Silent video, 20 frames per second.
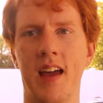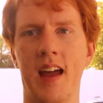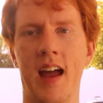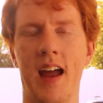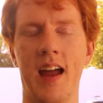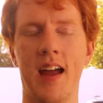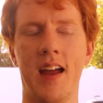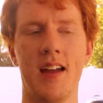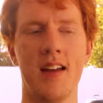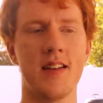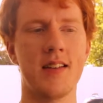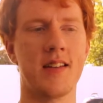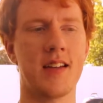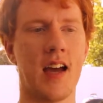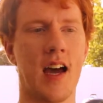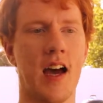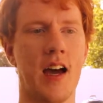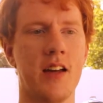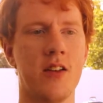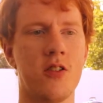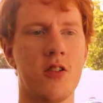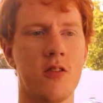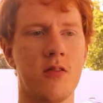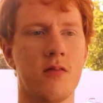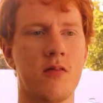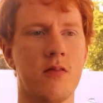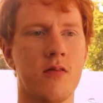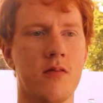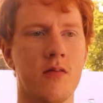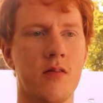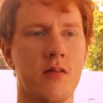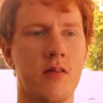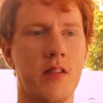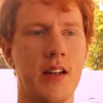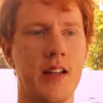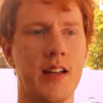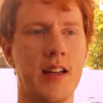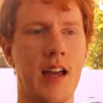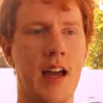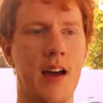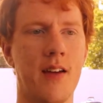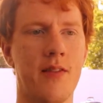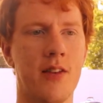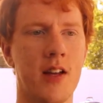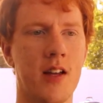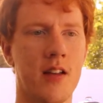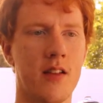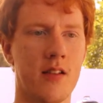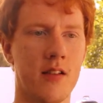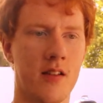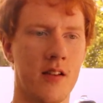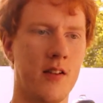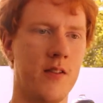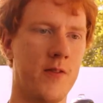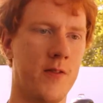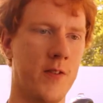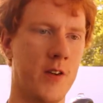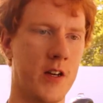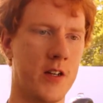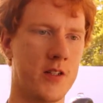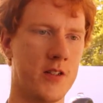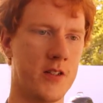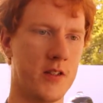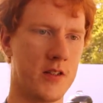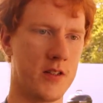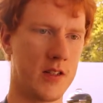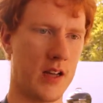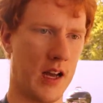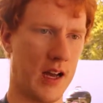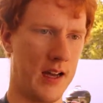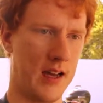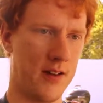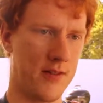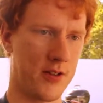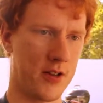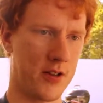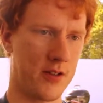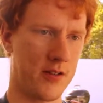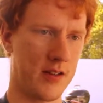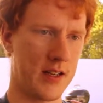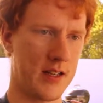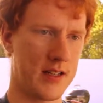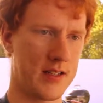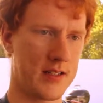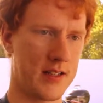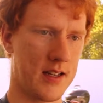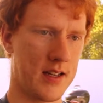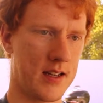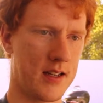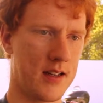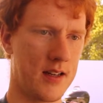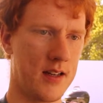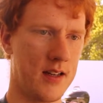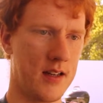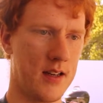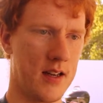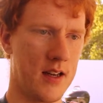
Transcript: And I don't really have any other confessions I haven't already said,